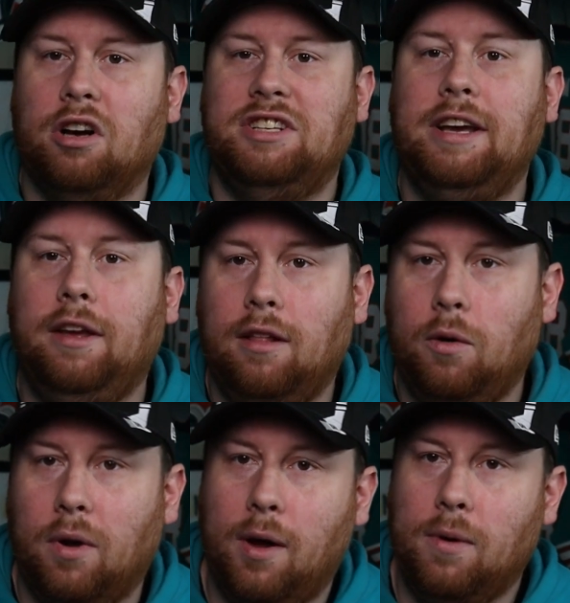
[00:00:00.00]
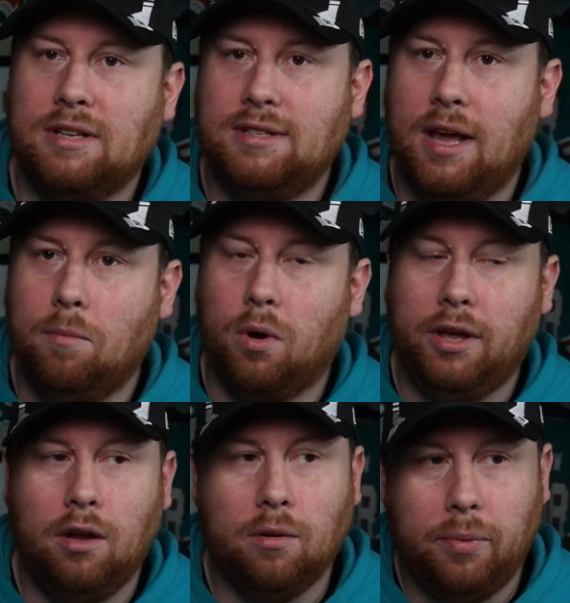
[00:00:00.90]
articulate what I want to say more
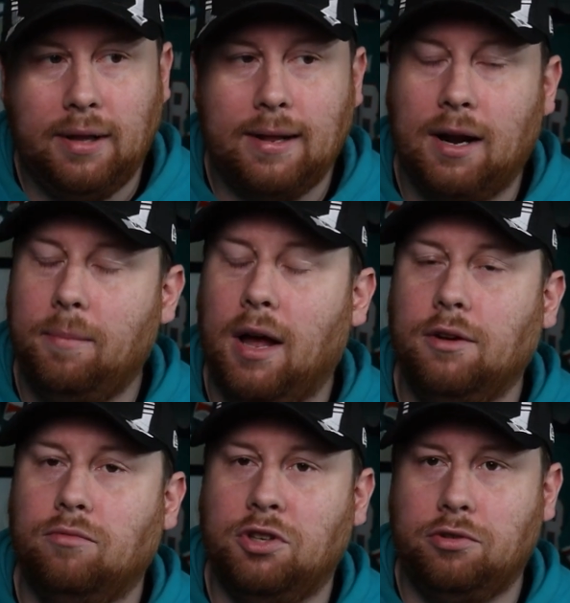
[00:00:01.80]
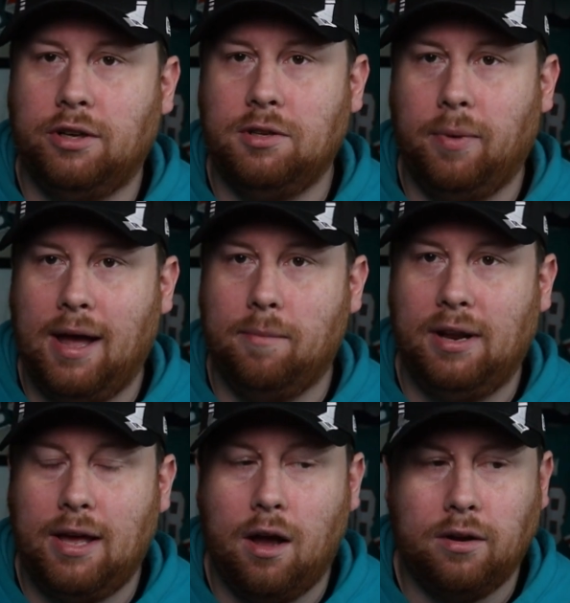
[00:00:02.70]
here, being that I'm not restricted by how
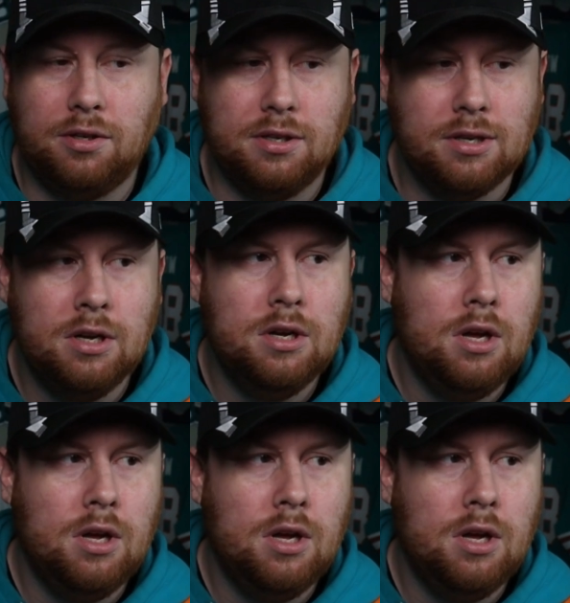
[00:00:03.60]
many characters.